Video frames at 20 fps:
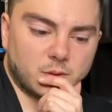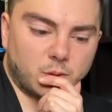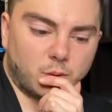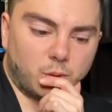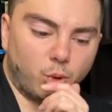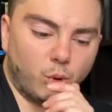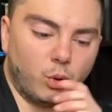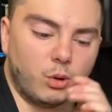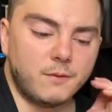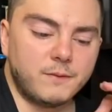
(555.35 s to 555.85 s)

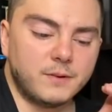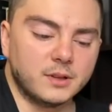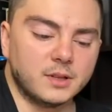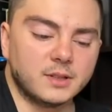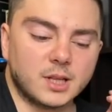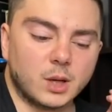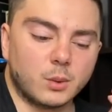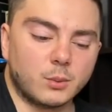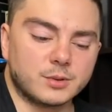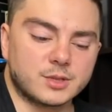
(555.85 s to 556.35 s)
All
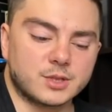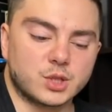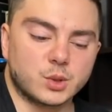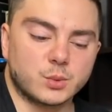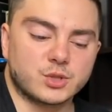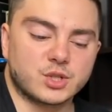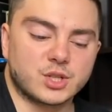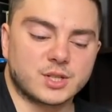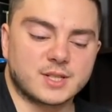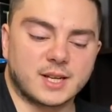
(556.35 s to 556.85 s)
Villaneve wants to do
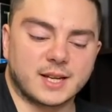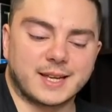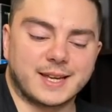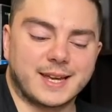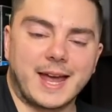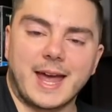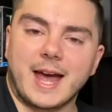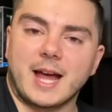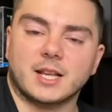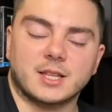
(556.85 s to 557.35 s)
is just, like,
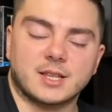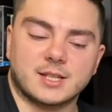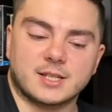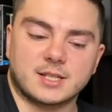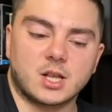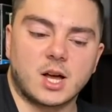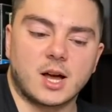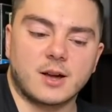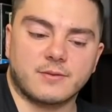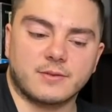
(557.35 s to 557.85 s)
get out of this
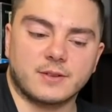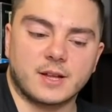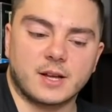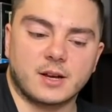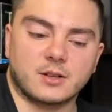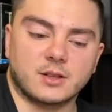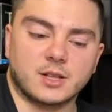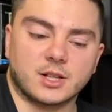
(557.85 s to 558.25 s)
life now.